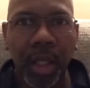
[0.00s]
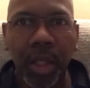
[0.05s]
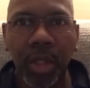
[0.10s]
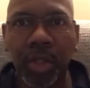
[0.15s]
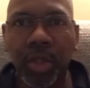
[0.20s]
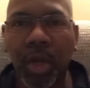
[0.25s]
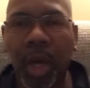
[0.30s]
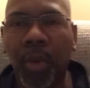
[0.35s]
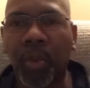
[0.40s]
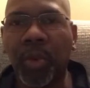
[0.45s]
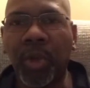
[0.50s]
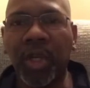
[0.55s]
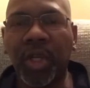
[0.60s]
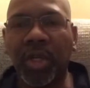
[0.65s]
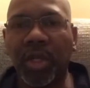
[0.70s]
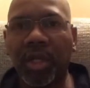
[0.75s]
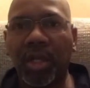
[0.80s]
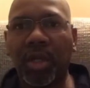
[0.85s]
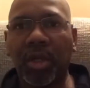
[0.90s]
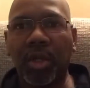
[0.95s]
So I
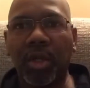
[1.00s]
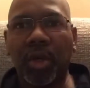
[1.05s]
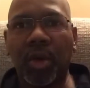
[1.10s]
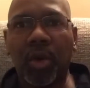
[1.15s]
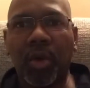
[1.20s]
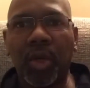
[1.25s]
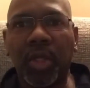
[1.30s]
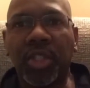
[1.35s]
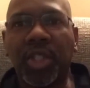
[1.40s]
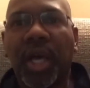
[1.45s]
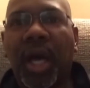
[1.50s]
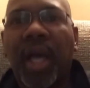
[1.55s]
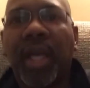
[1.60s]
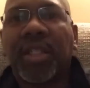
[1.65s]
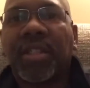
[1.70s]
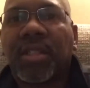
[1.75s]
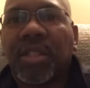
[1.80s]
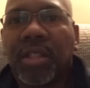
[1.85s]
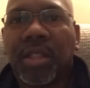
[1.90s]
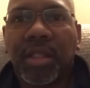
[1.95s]
went on to
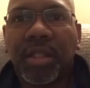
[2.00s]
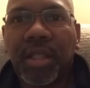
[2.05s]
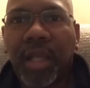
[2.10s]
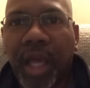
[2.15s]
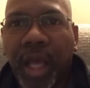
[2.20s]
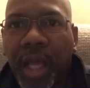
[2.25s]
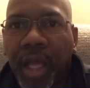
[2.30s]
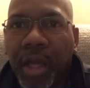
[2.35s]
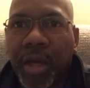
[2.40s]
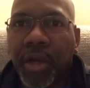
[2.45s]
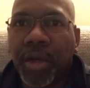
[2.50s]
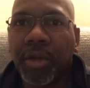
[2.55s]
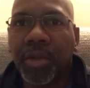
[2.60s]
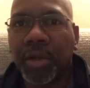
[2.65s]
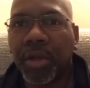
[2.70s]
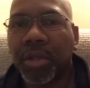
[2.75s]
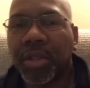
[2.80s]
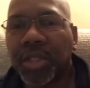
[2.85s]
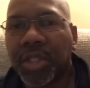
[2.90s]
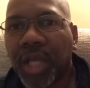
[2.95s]
Iceland Air,
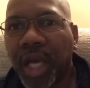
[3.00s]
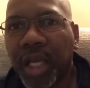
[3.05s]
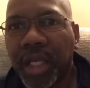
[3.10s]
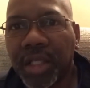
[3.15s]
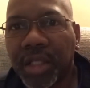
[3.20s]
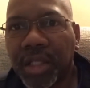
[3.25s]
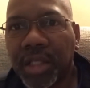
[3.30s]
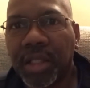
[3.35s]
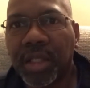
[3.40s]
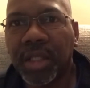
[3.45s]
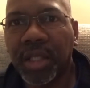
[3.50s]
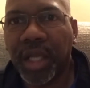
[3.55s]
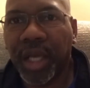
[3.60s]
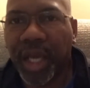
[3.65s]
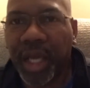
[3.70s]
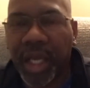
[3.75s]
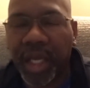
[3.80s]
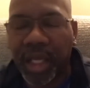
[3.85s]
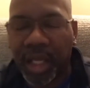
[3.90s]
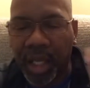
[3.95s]
their site,
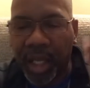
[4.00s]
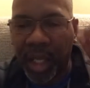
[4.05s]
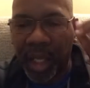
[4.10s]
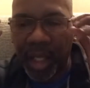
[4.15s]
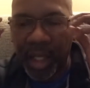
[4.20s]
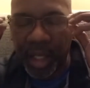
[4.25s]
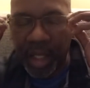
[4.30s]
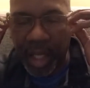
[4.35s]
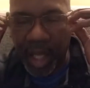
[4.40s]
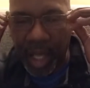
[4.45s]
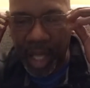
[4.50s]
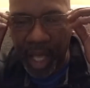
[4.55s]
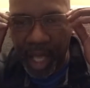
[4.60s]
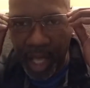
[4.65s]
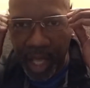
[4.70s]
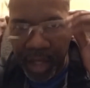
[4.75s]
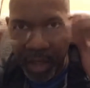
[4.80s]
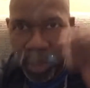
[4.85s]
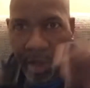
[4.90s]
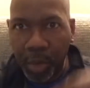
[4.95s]
today,
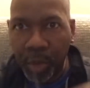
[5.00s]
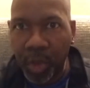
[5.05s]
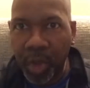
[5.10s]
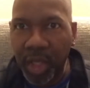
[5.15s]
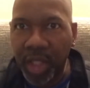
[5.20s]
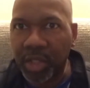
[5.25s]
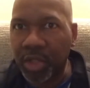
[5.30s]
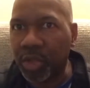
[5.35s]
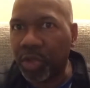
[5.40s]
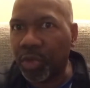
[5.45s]
and there was a